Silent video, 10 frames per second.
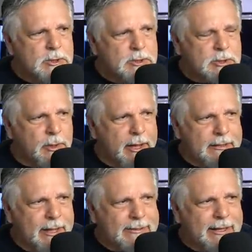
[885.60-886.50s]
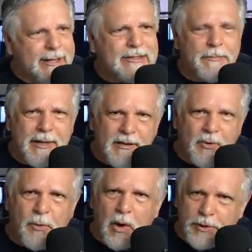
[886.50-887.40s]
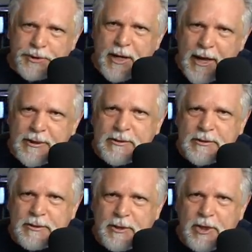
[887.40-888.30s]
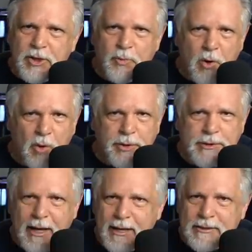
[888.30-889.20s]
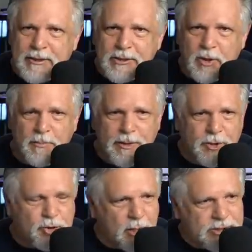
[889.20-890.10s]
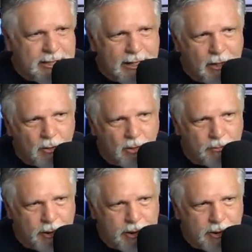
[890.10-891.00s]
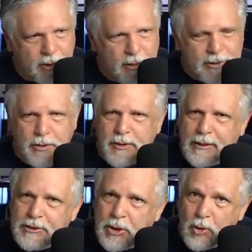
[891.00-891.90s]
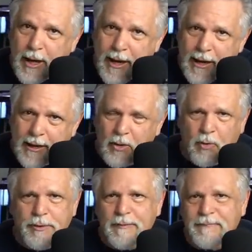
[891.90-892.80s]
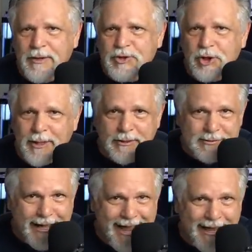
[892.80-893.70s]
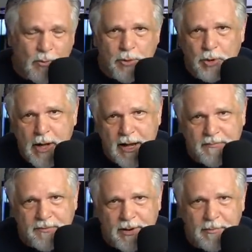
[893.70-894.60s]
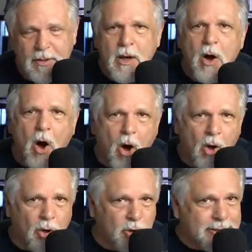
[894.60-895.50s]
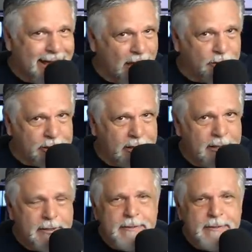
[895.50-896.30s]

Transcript: So it's a bit of a roll of the dice. You know, you roll the dice, and so, but you trust that local breeder and you think it's okay, or the fish in the tank where you got them from all looked healthy,